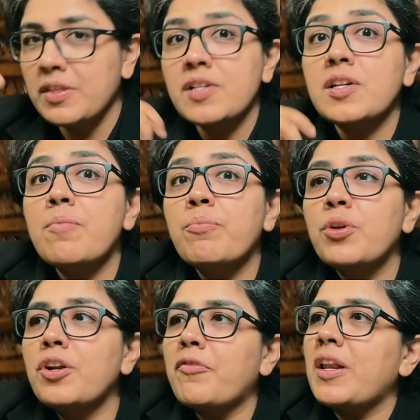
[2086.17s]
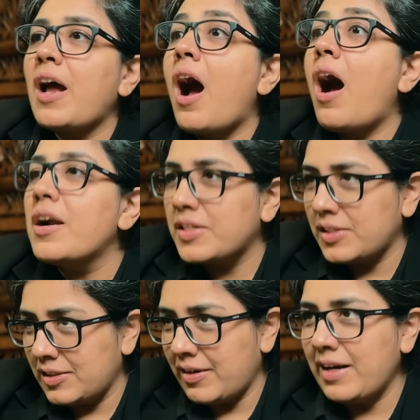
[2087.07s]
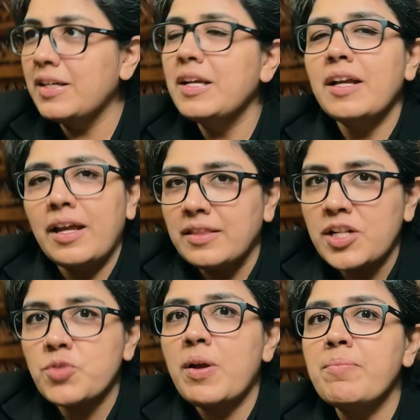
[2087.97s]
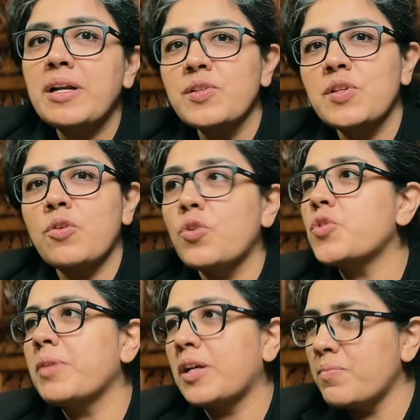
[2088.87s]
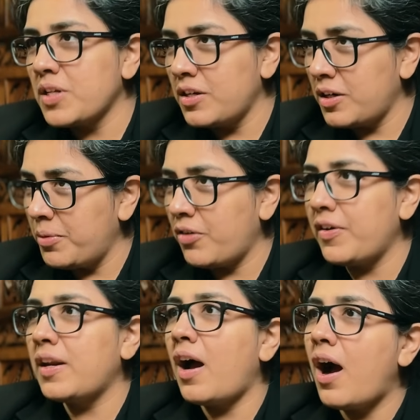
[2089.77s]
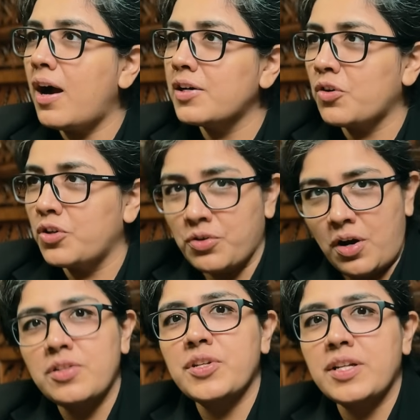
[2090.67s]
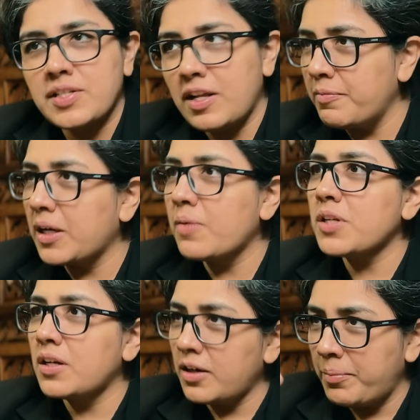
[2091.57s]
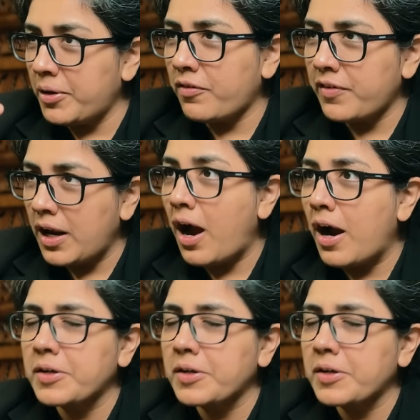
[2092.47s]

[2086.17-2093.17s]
There's a component of an art, right? And that's why medicine also becomes a little bit of an art, or neurology itself becomes a little bit of an art.